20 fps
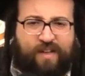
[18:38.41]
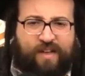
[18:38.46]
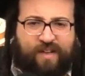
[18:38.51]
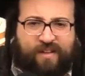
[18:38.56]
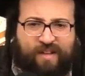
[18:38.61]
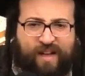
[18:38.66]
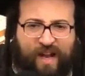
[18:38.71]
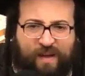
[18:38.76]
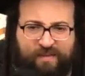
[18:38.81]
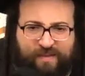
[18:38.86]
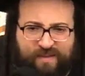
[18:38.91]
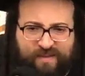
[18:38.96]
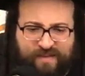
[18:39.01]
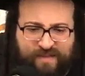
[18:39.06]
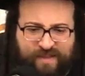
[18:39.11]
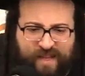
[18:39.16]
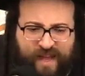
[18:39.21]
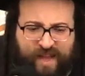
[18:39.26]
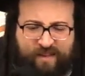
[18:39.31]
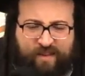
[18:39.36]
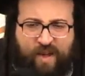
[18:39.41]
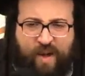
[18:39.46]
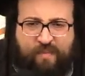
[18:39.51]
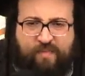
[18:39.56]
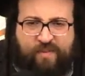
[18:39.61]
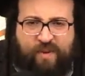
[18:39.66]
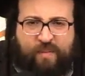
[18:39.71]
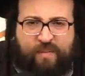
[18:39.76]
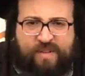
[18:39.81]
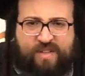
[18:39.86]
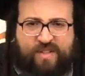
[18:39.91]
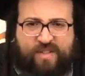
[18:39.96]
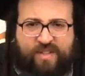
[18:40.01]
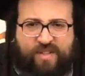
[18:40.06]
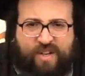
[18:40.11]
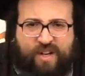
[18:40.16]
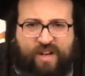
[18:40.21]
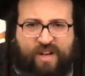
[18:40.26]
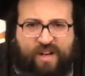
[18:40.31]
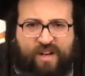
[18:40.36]
And the Rebbe stand up from his
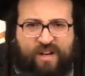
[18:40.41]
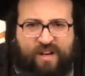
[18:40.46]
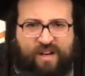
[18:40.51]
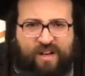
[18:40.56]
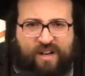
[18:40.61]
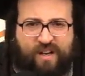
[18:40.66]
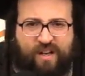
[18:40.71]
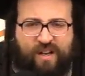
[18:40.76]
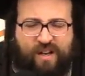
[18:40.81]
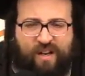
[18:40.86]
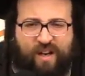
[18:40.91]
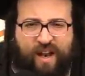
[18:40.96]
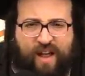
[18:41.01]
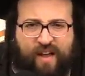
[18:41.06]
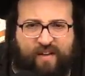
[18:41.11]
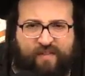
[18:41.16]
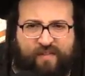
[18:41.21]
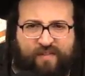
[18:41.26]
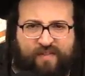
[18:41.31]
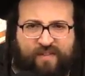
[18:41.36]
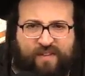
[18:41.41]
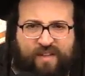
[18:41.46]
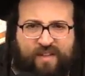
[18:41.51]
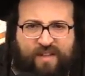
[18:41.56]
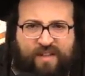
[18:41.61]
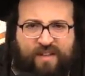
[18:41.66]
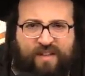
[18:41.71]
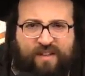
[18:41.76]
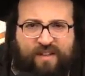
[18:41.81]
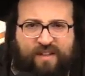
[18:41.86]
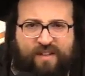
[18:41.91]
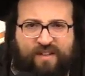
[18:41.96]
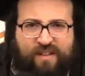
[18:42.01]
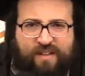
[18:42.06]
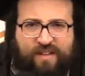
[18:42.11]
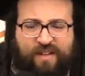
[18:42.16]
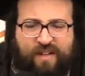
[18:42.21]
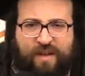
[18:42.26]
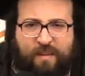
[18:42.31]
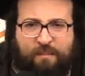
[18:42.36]
chair, and he left the
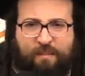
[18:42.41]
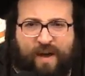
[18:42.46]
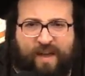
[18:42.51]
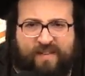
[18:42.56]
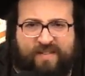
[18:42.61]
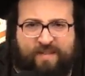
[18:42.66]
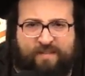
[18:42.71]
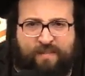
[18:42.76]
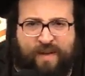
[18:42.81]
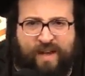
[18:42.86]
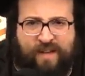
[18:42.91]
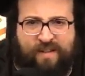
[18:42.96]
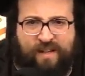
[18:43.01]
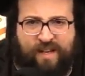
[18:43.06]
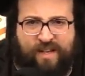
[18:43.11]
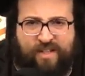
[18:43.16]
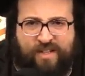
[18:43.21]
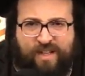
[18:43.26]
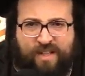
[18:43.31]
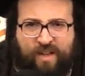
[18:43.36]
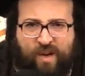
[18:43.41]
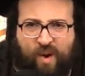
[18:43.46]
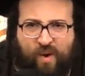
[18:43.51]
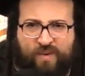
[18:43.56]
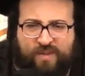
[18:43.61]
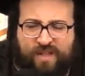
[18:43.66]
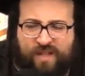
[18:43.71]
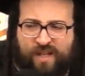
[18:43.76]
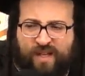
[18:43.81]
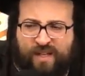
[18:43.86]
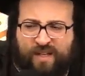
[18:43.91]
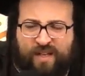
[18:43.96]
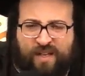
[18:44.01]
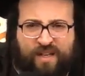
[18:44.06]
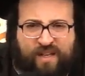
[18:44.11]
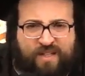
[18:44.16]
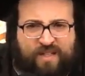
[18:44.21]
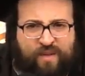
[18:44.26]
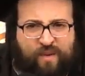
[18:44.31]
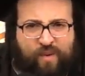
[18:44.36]
Beis Medrash. He goes in
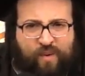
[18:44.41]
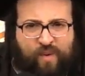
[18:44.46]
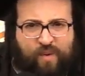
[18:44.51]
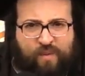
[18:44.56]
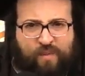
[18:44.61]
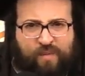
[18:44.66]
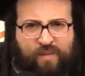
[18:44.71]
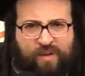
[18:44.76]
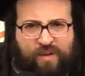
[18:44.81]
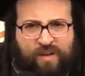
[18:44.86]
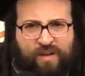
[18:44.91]
his room.